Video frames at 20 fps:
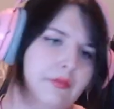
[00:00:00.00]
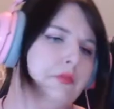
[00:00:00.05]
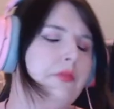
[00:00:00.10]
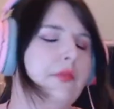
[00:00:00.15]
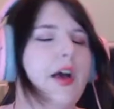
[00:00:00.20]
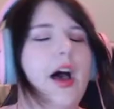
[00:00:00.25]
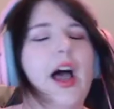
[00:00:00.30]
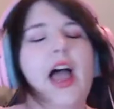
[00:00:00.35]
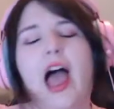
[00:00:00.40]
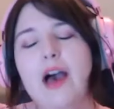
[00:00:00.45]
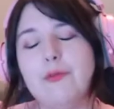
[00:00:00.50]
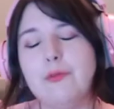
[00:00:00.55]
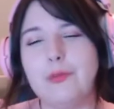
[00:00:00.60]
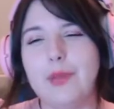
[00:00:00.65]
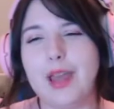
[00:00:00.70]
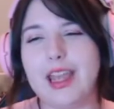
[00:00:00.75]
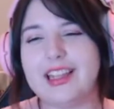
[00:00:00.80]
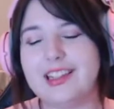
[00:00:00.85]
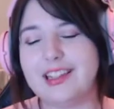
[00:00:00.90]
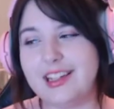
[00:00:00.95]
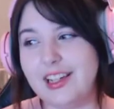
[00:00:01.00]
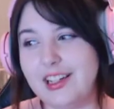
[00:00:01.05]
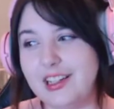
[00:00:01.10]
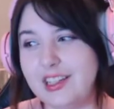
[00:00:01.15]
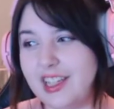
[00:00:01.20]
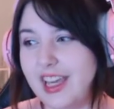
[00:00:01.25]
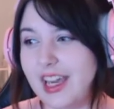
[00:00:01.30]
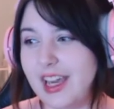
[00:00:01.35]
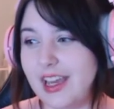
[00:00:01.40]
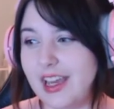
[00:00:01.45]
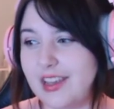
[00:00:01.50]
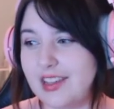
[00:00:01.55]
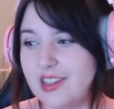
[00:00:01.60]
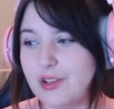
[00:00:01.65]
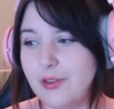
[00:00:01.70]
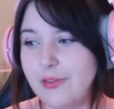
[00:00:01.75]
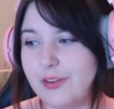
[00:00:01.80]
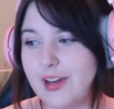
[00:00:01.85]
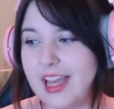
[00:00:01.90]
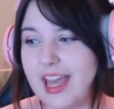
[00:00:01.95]
I haven't painted in years,
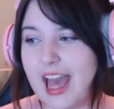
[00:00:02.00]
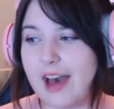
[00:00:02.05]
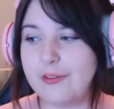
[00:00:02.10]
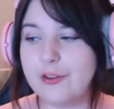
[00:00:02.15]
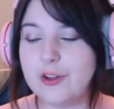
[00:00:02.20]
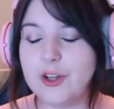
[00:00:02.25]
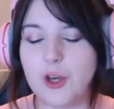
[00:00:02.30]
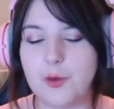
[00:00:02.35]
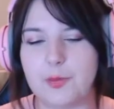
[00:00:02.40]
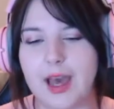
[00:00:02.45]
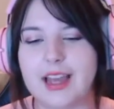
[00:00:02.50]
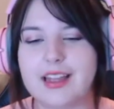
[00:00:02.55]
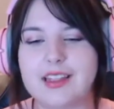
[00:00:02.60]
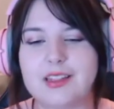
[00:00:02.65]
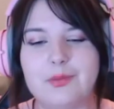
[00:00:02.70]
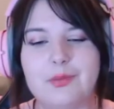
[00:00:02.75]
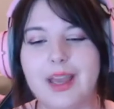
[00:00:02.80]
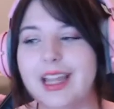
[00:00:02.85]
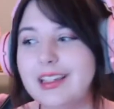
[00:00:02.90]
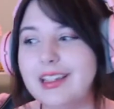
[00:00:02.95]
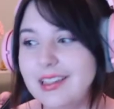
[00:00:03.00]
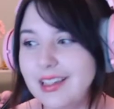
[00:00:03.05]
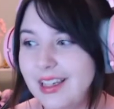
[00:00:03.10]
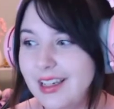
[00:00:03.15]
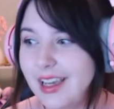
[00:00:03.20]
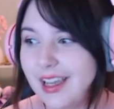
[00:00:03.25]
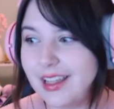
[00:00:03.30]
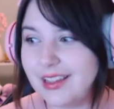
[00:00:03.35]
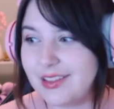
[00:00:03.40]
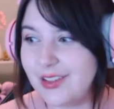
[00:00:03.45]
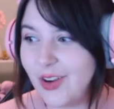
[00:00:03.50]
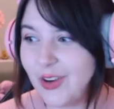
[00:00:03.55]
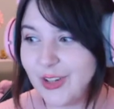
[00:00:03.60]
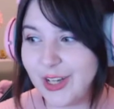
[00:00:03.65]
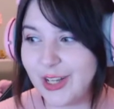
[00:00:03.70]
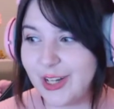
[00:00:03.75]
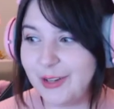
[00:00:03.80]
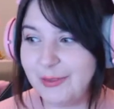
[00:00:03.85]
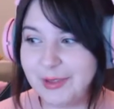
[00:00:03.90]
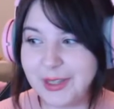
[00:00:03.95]
so if I ever go back to painting, it's not
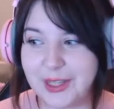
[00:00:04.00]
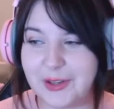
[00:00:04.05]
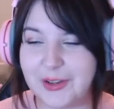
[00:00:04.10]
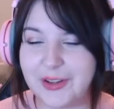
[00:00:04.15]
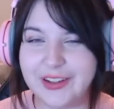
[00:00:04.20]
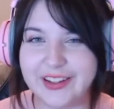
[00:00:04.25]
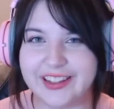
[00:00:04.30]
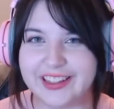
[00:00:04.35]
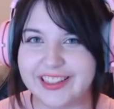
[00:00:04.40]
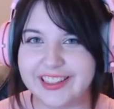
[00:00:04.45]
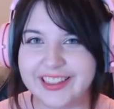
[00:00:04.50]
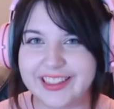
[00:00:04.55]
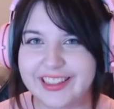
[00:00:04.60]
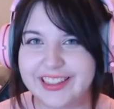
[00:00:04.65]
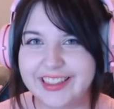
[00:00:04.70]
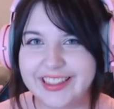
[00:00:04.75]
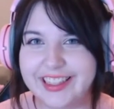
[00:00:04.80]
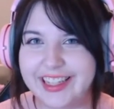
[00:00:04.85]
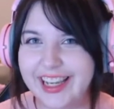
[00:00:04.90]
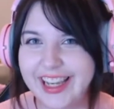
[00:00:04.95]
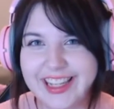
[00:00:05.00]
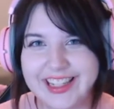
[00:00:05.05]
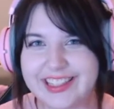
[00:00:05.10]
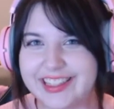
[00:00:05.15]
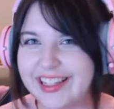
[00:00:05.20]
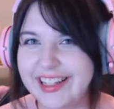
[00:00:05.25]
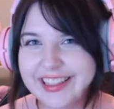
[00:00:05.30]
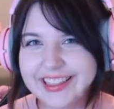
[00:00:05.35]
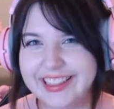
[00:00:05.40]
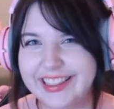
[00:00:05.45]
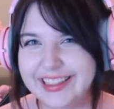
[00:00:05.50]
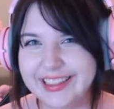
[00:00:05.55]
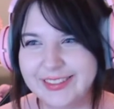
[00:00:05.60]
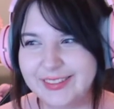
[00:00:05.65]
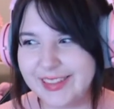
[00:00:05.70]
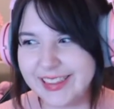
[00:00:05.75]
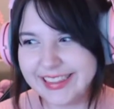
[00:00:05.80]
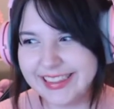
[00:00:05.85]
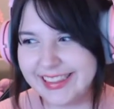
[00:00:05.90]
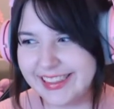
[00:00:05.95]
going to be good it's not gonna
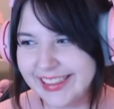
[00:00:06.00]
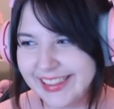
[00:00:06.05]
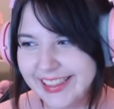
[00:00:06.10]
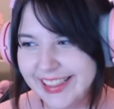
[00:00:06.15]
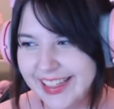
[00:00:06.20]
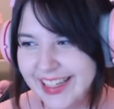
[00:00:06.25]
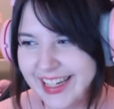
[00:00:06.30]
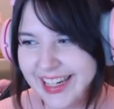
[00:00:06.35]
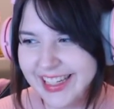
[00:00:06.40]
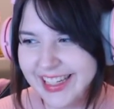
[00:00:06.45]
be good.